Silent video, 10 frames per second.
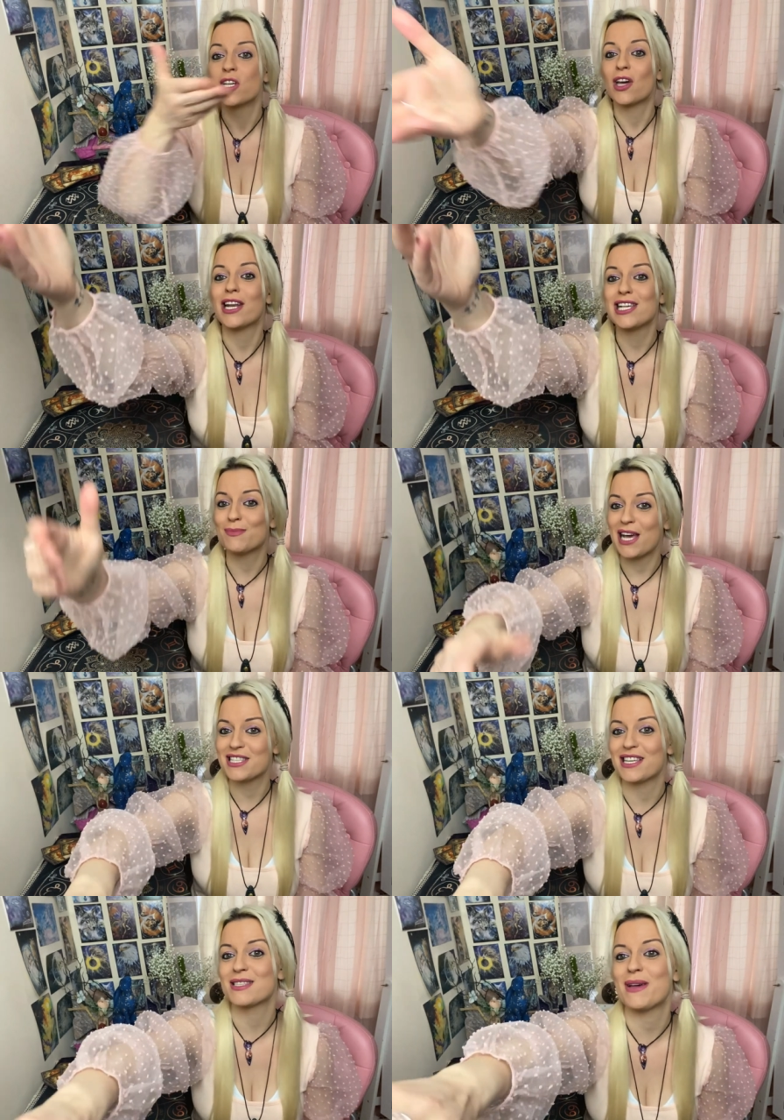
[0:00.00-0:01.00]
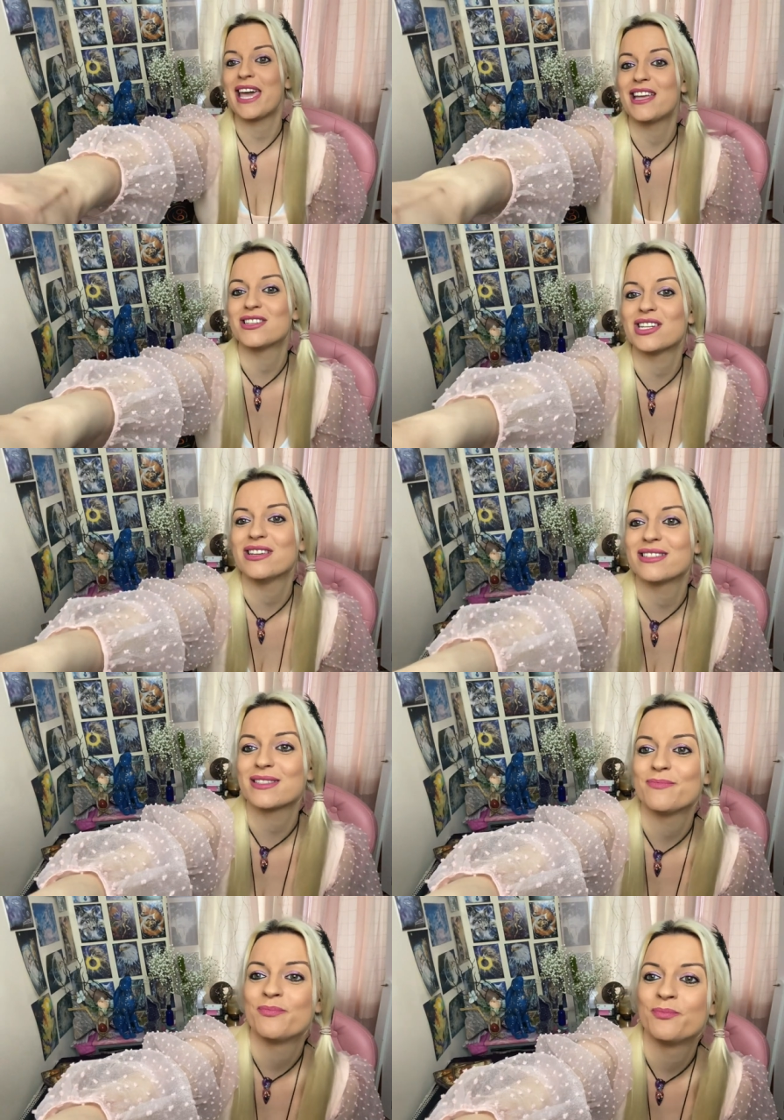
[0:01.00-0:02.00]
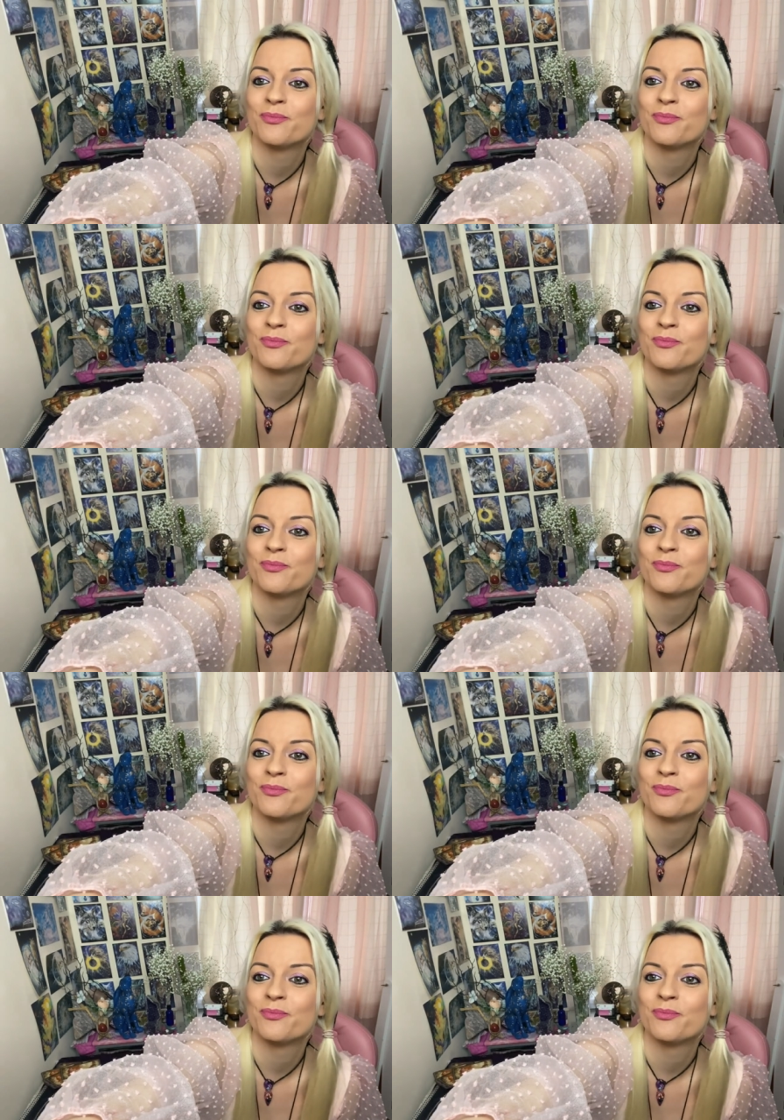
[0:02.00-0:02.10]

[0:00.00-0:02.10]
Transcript: Goddess blessings, my angels.